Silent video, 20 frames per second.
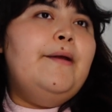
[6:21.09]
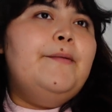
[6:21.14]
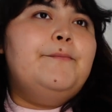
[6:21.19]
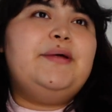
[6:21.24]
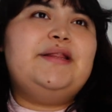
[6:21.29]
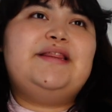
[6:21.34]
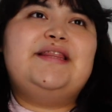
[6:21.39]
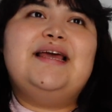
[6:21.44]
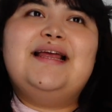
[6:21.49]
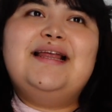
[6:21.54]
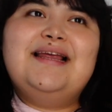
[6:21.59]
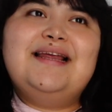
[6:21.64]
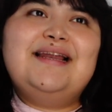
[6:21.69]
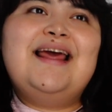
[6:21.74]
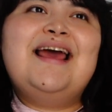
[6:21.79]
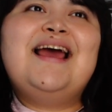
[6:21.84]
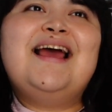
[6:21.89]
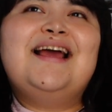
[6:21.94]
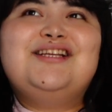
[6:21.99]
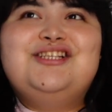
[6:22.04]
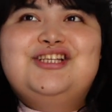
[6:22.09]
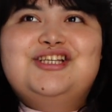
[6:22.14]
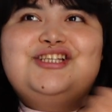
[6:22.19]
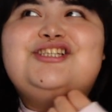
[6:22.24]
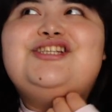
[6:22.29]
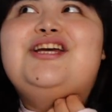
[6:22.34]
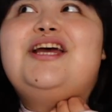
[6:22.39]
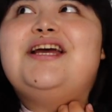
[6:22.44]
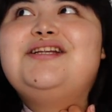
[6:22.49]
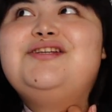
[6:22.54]
But then I
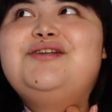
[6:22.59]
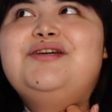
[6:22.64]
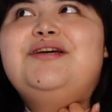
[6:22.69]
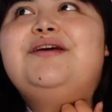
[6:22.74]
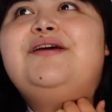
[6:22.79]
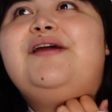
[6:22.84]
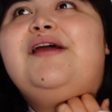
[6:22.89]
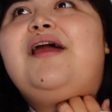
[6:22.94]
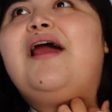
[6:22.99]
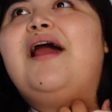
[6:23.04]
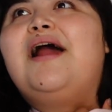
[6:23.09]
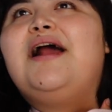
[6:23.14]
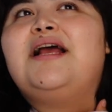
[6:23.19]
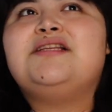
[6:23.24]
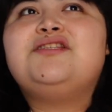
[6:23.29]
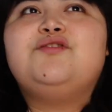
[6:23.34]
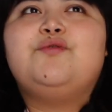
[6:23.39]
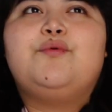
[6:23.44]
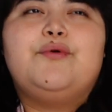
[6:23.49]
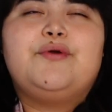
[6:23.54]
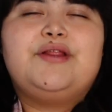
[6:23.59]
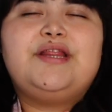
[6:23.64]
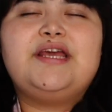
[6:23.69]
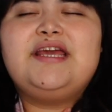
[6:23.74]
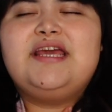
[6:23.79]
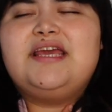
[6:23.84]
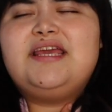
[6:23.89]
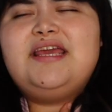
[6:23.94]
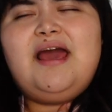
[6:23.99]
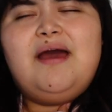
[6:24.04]
just checked, and so we were
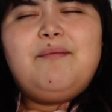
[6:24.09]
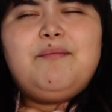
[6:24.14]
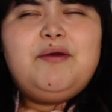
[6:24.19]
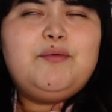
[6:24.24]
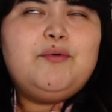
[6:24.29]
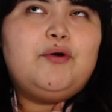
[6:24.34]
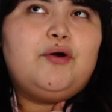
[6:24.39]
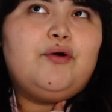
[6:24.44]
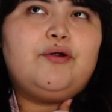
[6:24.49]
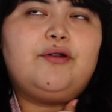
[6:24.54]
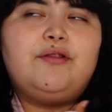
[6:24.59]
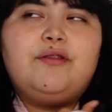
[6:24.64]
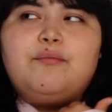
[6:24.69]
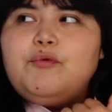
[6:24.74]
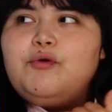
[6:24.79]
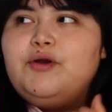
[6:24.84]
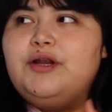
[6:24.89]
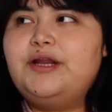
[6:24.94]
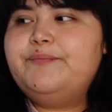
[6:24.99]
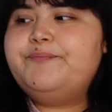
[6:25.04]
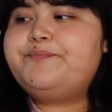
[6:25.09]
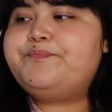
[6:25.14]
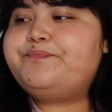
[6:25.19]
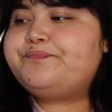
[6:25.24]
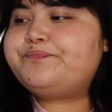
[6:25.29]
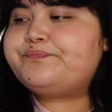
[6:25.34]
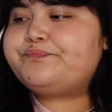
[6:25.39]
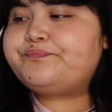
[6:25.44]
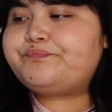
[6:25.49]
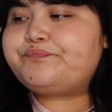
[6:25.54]
thinking, yeah, maybe we'll go in the morning.
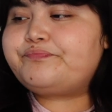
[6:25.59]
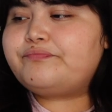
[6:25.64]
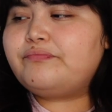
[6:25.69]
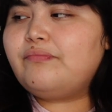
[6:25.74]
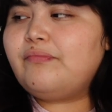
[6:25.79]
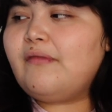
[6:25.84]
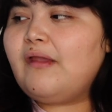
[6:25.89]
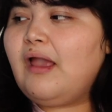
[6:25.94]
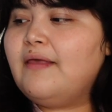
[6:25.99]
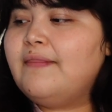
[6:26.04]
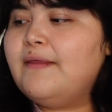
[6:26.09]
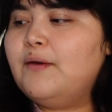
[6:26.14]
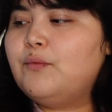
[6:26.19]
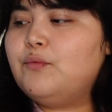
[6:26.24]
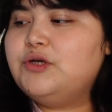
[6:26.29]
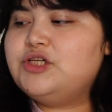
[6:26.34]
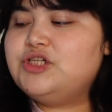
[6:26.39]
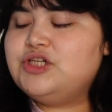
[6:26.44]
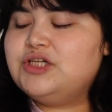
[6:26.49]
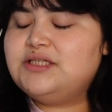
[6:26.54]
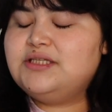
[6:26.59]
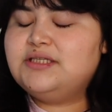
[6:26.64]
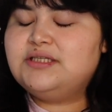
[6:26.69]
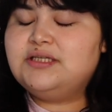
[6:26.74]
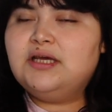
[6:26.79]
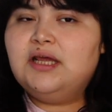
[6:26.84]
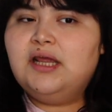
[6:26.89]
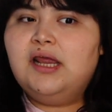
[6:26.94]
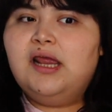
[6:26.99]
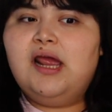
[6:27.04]
And then
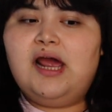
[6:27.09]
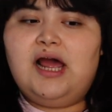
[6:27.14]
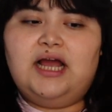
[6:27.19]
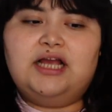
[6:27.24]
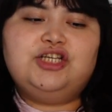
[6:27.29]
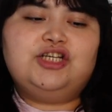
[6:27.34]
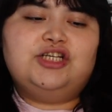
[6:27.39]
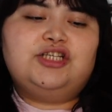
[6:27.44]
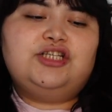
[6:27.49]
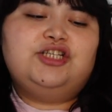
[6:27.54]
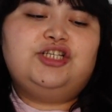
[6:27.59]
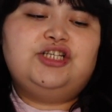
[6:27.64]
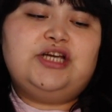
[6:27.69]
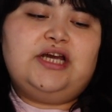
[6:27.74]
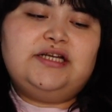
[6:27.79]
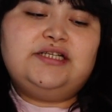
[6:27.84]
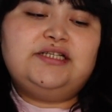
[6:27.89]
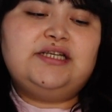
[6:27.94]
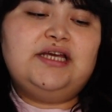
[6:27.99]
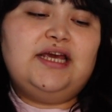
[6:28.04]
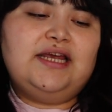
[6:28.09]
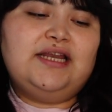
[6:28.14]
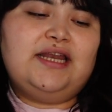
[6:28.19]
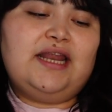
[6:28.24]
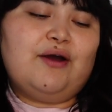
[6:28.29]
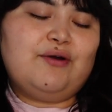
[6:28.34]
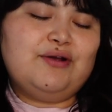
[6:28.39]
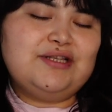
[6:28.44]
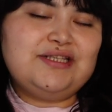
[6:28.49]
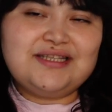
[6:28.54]
I just checked it, and
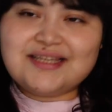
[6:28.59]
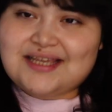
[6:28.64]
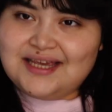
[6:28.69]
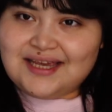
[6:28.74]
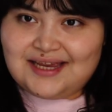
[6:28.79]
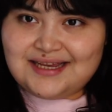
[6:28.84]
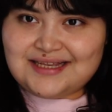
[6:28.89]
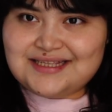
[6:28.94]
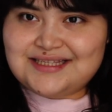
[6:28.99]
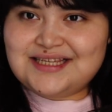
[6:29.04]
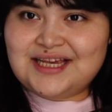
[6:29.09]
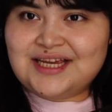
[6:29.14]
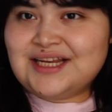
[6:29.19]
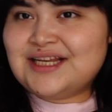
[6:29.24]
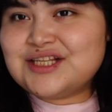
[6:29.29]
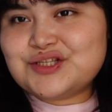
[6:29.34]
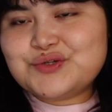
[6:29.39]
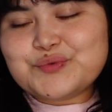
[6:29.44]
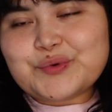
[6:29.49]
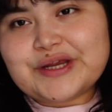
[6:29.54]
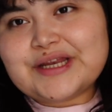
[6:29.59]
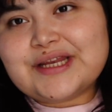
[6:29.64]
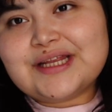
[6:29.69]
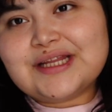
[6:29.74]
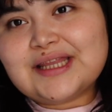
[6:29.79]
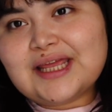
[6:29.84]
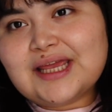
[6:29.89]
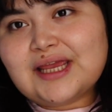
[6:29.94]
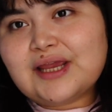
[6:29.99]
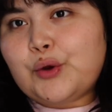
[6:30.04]
now it's saying it's
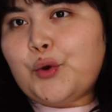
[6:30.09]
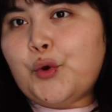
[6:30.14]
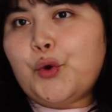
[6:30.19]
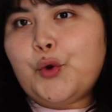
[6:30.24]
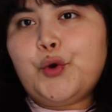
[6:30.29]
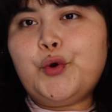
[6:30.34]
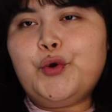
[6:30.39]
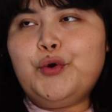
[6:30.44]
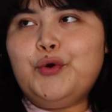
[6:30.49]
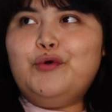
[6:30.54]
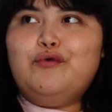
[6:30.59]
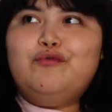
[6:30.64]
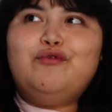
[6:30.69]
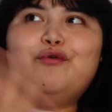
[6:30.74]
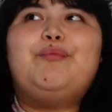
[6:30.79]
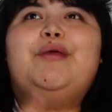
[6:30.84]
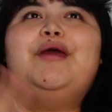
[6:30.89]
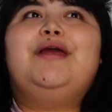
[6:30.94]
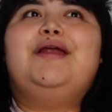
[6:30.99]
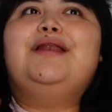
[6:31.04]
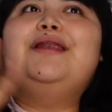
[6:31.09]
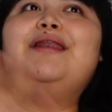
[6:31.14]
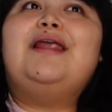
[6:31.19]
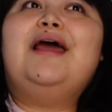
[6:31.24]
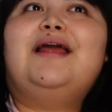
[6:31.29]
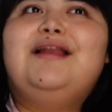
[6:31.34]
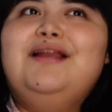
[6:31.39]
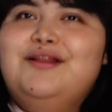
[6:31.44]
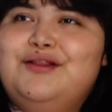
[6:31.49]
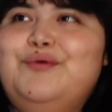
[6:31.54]
raining like from like
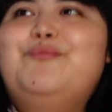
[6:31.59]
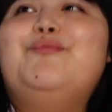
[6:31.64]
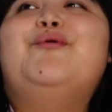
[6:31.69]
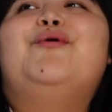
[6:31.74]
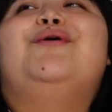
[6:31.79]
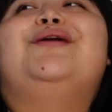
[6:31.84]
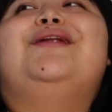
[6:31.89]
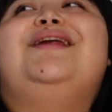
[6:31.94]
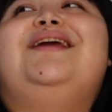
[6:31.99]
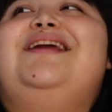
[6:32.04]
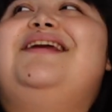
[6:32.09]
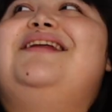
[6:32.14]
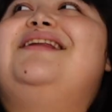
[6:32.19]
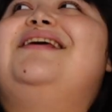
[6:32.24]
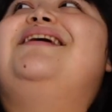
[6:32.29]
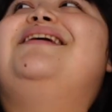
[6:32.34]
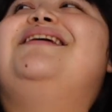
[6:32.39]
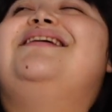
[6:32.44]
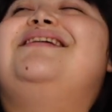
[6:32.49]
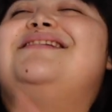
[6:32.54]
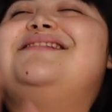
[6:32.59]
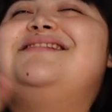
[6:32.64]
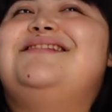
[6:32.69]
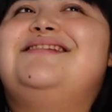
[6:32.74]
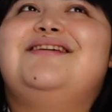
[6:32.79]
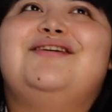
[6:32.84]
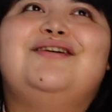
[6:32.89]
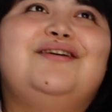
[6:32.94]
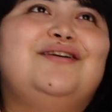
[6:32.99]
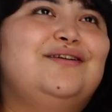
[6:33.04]
9 in the morning
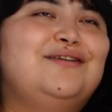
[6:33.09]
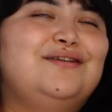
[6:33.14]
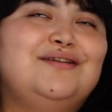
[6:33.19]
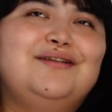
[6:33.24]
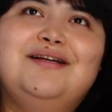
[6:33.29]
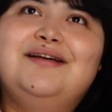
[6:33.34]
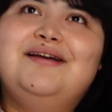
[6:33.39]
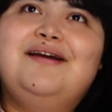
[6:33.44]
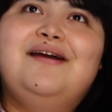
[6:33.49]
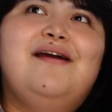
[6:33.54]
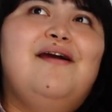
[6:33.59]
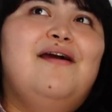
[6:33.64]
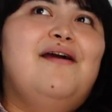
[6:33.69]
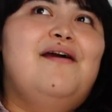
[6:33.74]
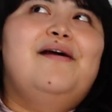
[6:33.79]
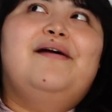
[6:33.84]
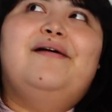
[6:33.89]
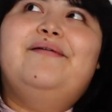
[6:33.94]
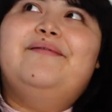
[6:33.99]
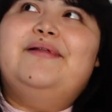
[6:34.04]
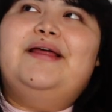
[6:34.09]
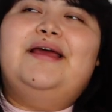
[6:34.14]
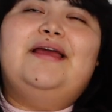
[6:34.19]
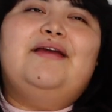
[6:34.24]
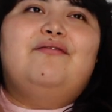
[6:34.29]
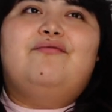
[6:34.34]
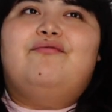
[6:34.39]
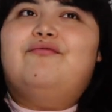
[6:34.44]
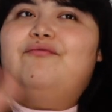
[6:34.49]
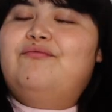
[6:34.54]
till like
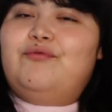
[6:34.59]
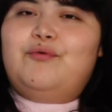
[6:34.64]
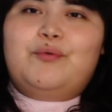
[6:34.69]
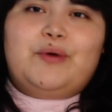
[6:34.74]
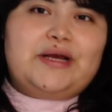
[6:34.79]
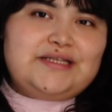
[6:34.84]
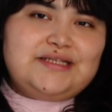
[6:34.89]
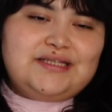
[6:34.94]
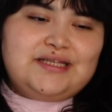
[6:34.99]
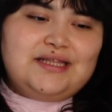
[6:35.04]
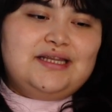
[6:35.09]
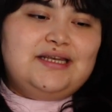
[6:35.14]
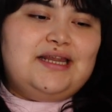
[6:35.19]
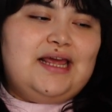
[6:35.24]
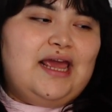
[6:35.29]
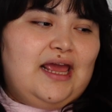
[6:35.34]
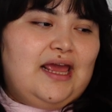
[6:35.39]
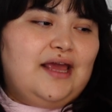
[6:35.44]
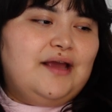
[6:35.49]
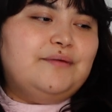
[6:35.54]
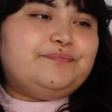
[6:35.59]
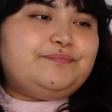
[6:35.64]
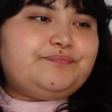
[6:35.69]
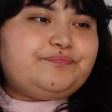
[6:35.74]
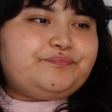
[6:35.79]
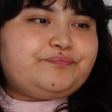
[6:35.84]
the rest of the day